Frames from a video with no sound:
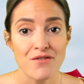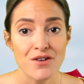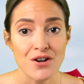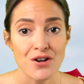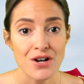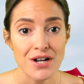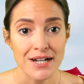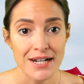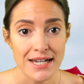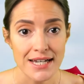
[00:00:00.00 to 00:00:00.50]

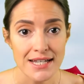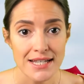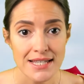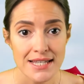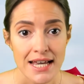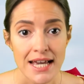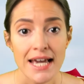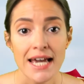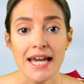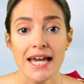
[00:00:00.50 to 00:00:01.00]
it is,
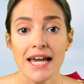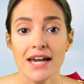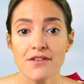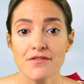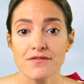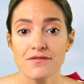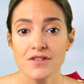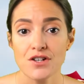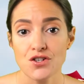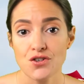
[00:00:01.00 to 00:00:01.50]

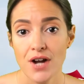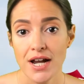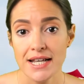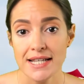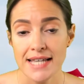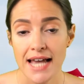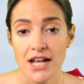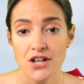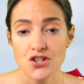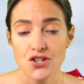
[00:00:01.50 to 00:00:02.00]
if the trade
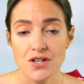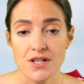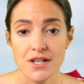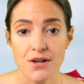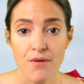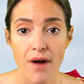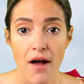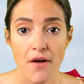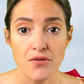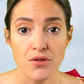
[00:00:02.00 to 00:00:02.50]
tensions
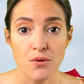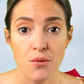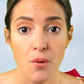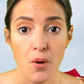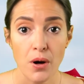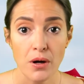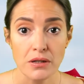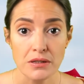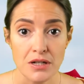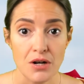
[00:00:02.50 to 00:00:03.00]
around the
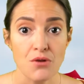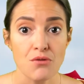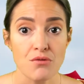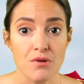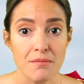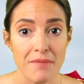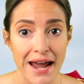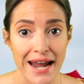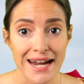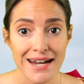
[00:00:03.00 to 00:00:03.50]
world
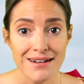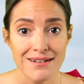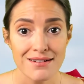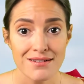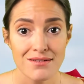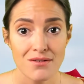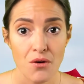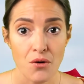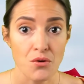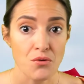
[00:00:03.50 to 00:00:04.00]
remain
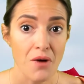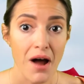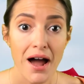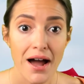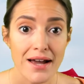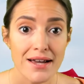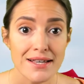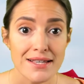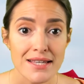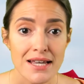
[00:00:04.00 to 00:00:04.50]
or
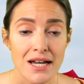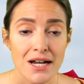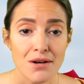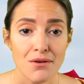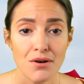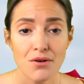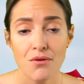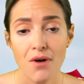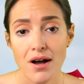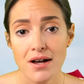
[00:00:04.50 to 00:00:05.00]
rise,
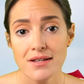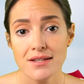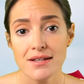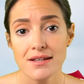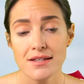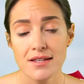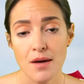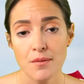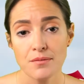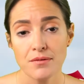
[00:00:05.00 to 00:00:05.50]
a rising
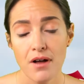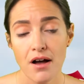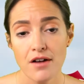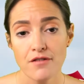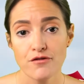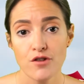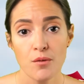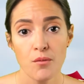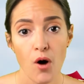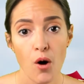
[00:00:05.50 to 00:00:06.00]
supply
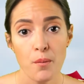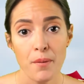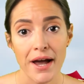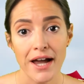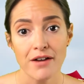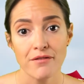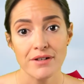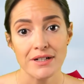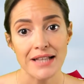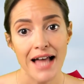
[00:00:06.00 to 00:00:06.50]
from
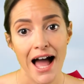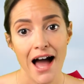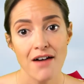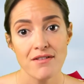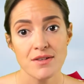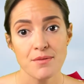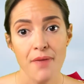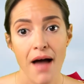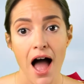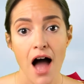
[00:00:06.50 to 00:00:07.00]
OPEC will have
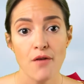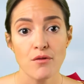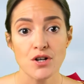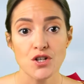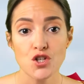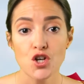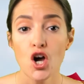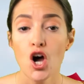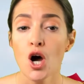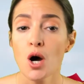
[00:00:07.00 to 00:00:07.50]
the power
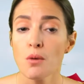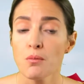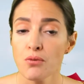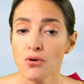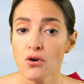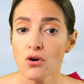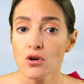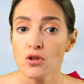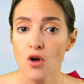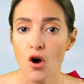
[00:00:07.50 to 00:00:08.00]
to
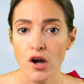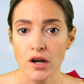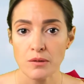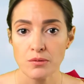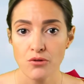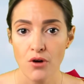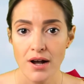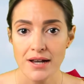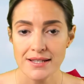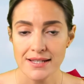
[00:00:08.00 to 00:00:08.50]
pull oil
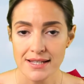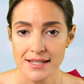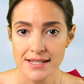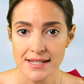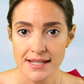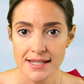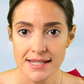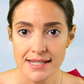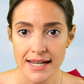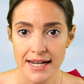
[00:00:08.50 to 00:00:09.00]
prices
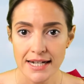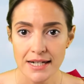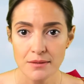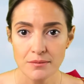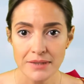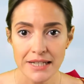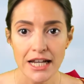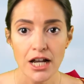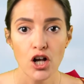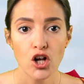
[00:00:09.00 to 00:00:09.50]

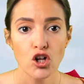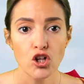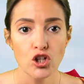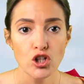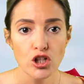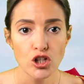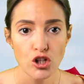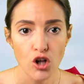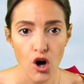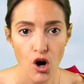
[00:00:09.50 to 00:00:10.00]
sustainably
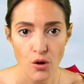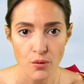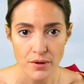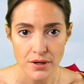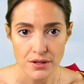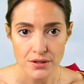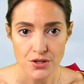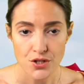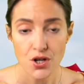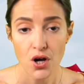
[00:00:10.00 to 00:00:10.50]

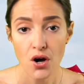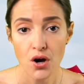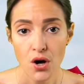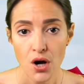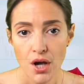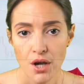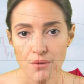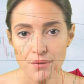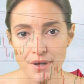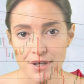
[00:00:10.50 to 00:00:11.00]
lower. So
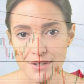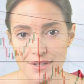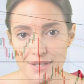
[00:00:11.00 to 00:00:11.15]
we could